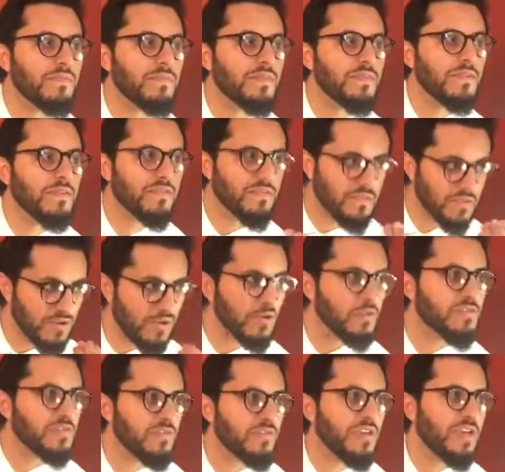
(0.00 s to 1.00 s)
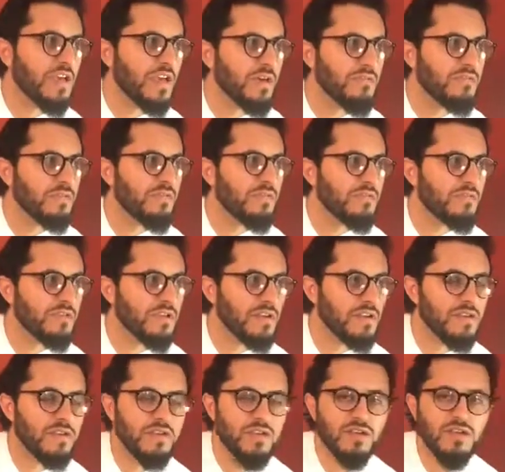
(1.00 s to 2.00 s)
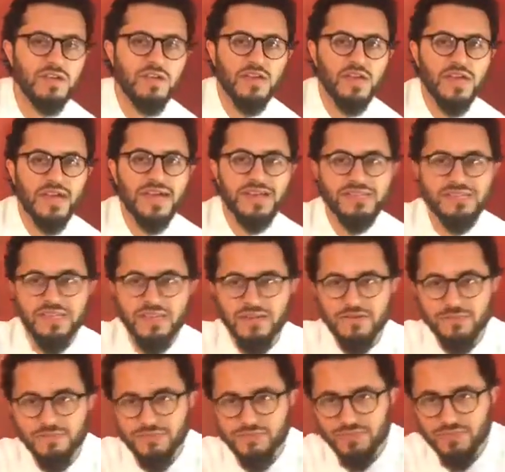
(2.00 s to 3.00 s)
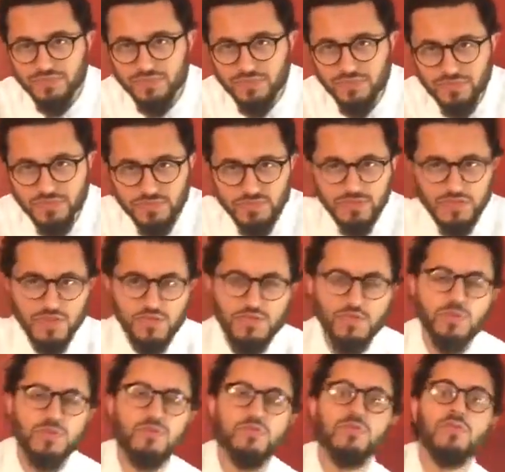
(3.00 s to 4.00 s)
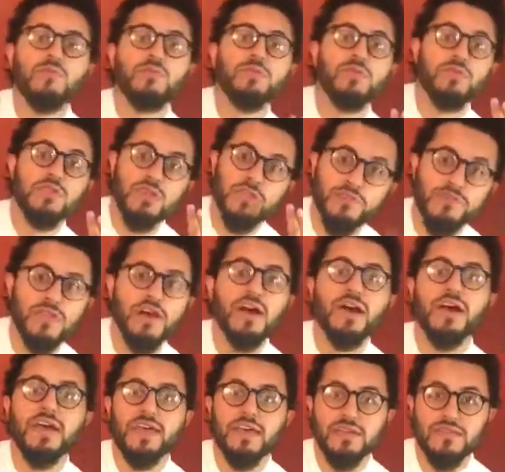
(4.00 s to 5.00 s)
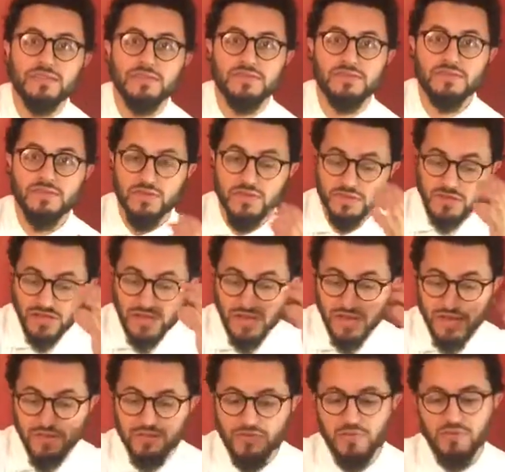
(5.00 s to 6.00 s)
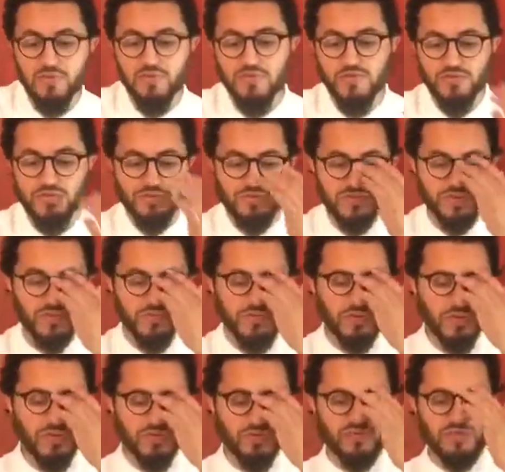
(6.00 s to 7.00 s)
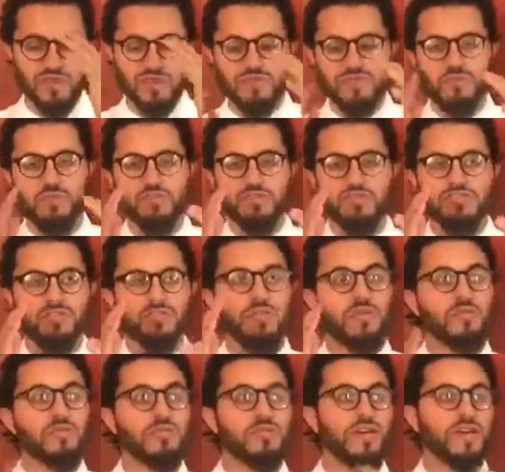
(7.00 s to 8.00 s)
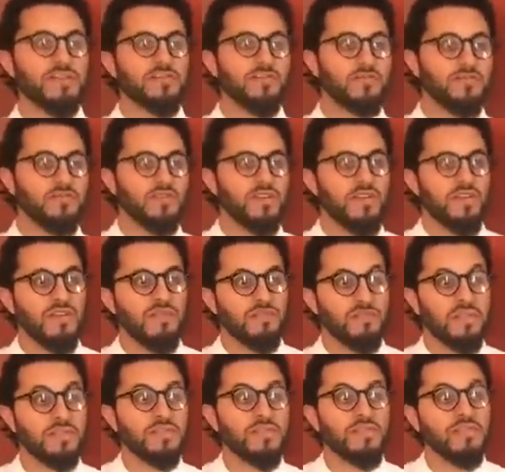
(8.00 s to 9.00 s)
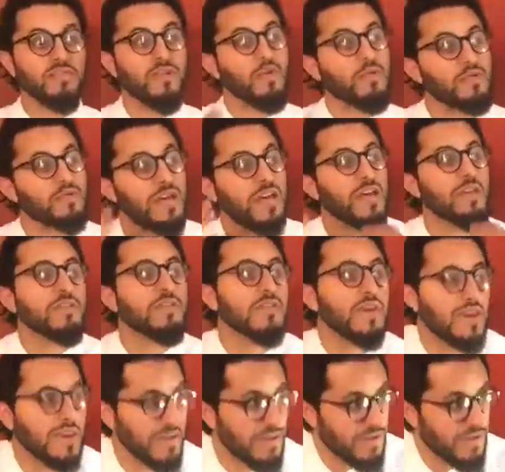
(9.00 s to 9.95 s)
Is the nose of the camel, right? Hasan is beauty of the eye, so that the eyes are beautiful. So if you say someone Jamilun Hasanun, means their nose and their eye.